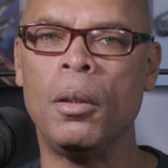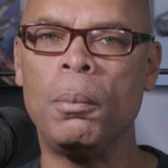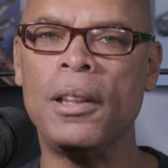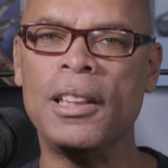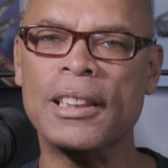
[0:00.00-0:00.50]

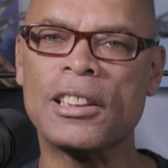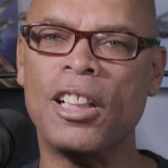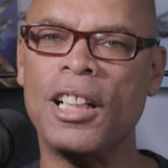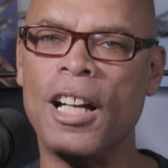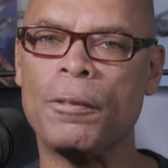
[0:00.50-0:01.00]
But let's
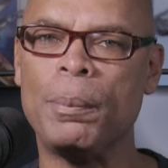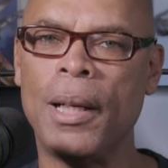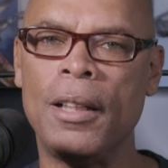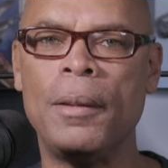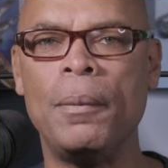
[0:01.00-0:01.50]
start off
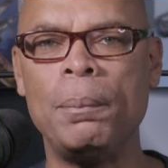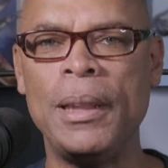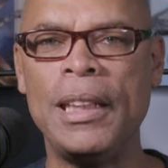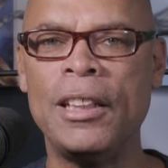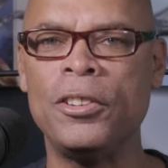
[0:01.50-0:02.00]
by
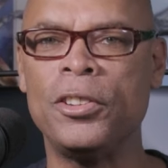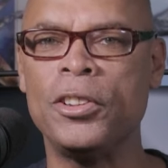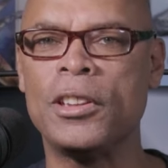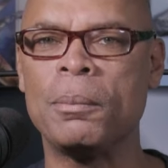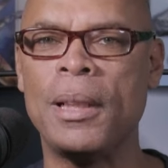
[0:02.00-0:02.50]
me
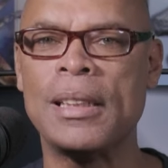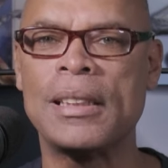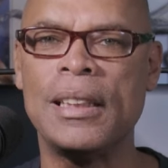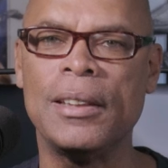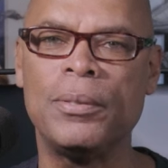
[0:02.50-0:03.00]
introducing
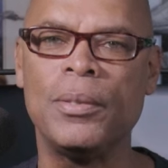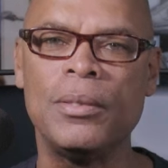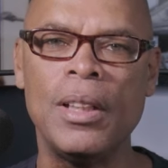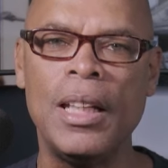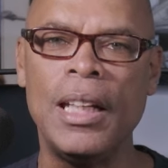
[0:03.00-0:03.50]
myself.
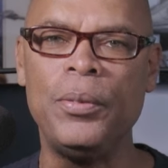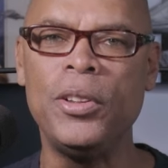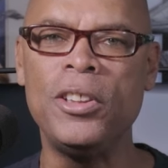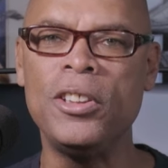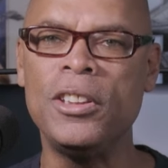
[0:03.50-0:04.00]
If
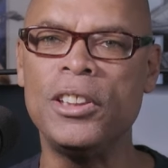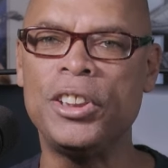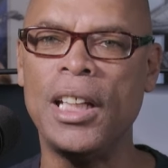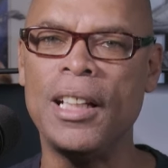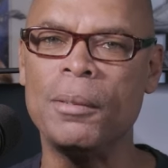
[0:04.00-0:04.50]
you're new to the
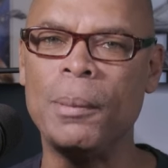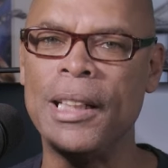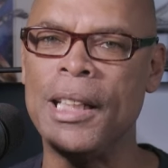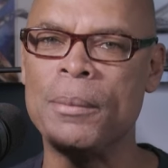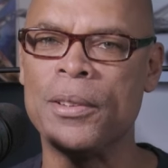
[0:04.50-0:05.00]
channel, my
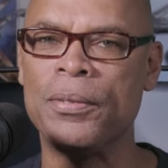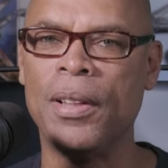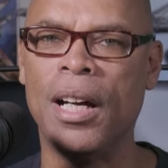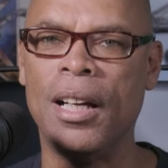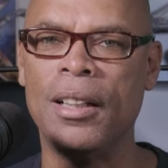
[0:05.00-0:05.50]
name is
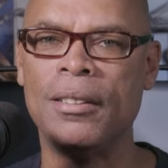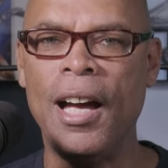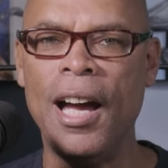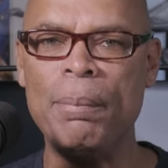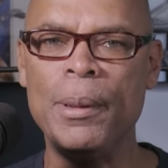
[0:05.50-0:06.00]
Vine.
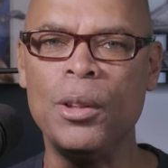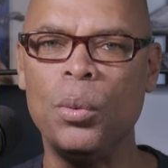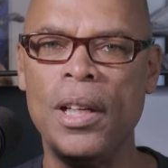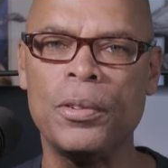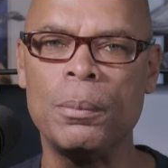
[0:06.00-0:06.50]
I've been
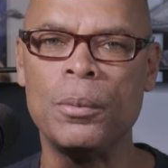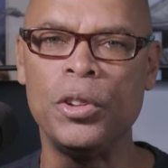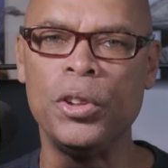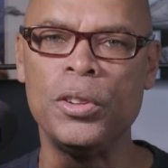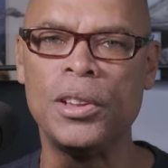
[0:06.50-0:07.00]
away from
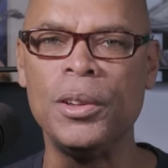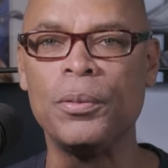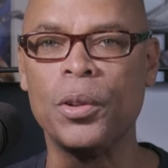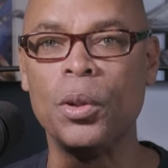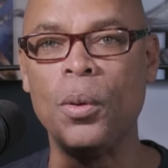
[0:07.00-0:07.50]
YouTube
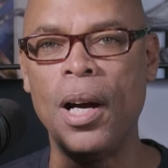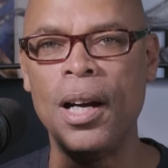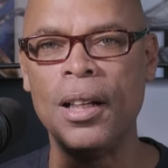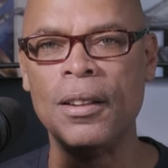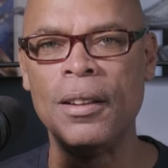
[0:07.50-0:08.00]
for a
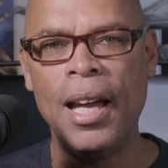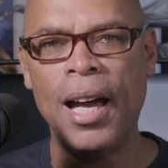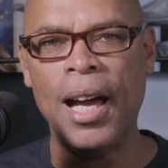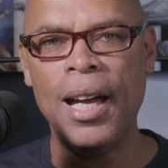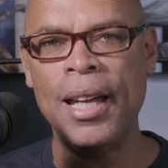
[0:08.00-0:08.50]
while.
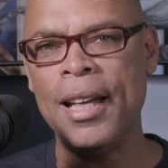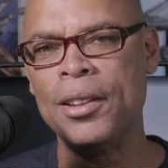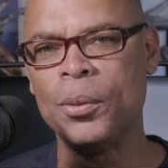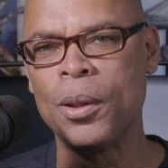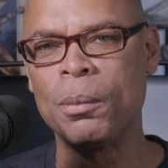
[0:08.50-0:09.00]
I had
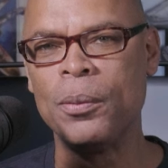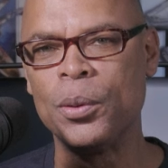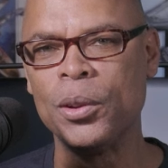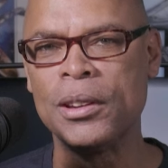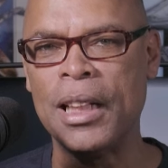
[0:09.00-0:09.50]
to work my
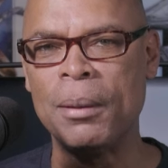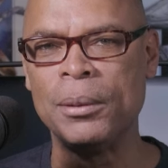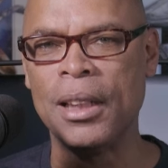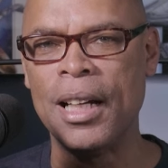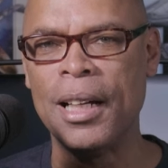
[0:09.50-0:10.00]
full-time
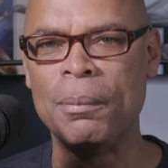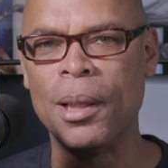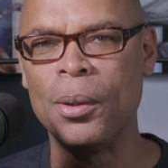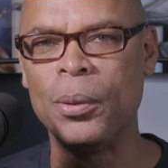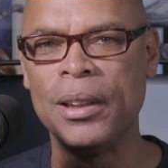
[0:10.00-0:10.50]
job,
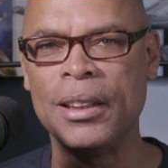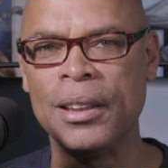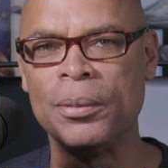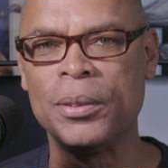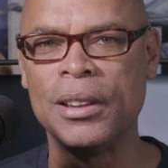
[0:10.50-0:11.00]
my
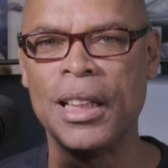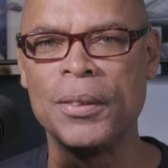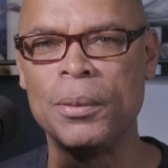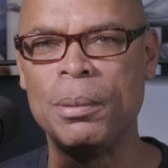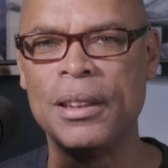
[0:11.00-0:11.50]
weekend
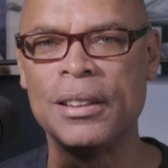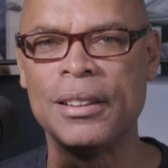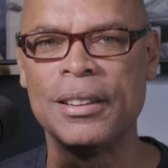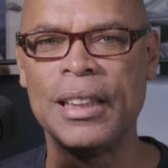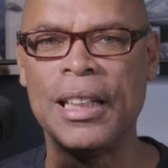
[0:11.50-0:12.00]
photography
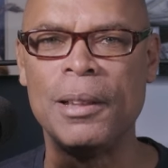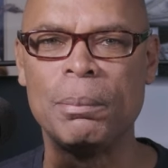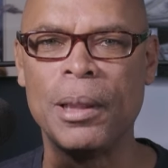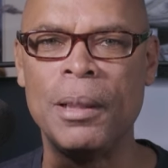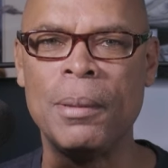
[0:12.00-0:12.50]
business, and
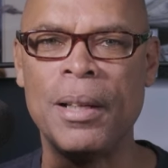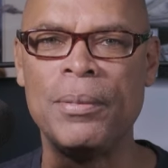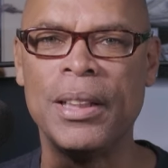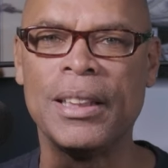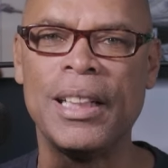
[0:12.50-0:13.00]
plan my
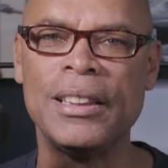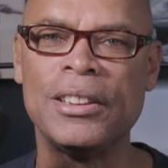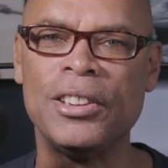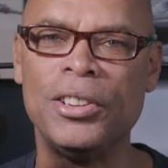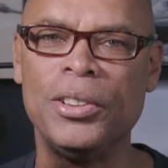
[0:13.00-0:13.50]
vacation in